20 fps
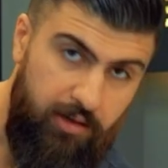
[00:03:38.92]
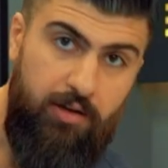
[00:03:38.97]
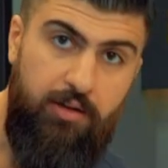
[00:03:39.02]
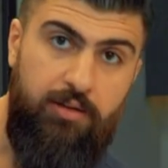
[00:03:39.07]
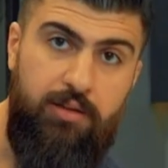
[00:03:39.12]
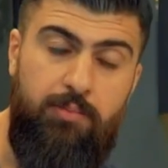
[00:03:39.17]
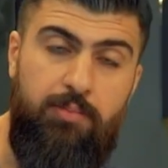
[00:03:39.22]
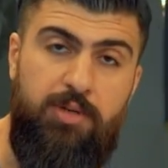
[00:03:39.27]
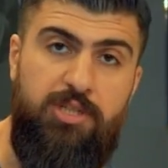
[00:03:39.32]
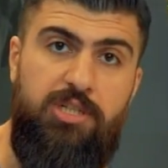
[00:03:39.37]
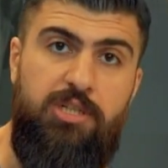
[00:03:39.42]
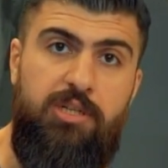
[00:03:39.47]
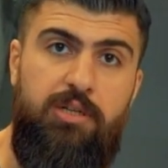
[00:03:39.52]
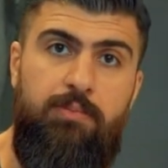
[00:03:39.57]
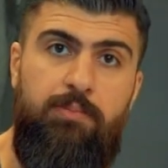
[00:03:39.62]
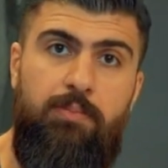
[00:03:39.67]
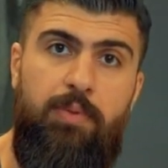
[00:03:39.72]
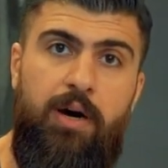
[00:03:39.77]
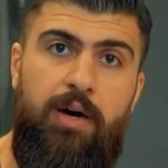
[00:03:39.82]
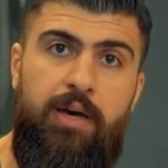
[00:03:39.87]
turn on the
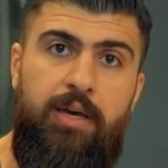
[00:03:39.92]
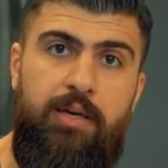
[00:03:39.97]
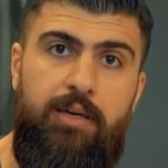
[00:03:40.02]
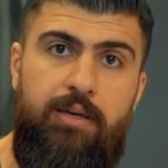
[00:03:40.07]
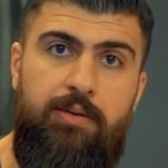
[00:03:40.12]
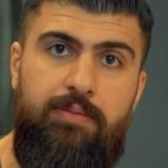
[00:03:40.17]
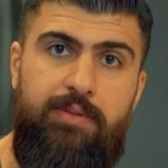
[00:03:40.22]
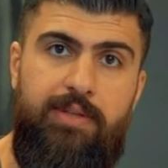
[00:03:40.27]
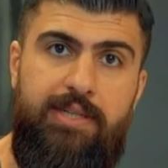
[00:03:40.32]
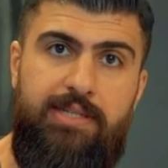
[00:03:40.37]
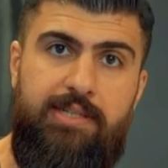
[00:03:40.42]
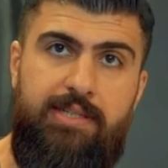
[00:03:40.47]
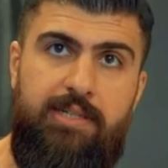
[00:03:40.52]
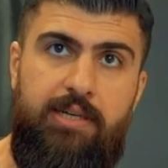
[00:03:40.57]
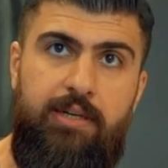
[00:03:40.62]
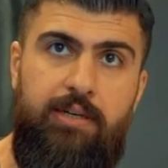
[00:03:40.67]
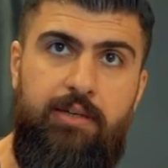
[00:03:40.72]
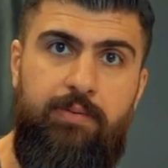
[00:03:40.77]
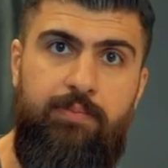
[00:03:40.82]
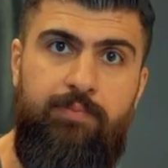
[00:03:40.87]
machine by
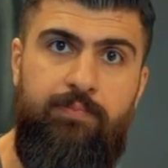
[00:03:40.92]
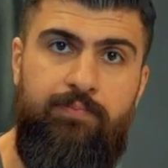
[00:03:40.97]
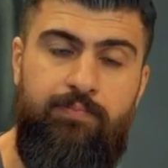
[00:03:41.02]
this key.